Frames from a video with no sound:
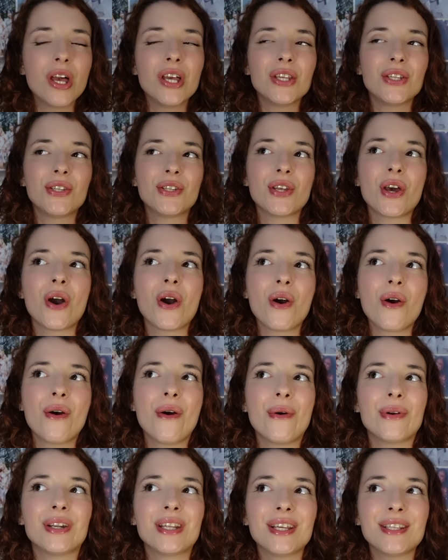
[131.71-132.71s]

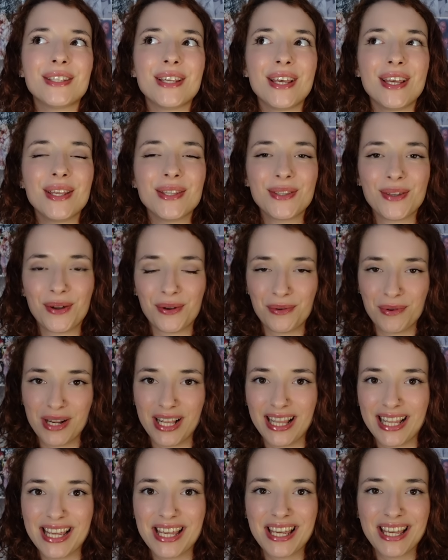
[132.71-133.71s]
so this is
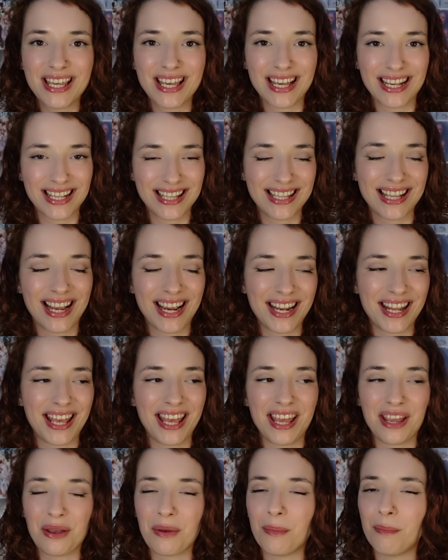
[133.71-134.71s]
really
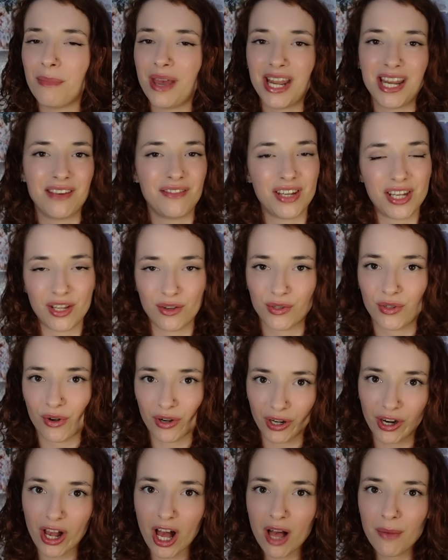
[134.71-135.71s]
exciting. Many videos are
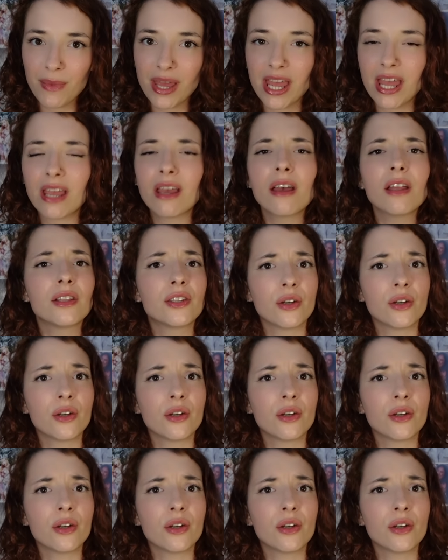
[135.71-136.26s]
coming.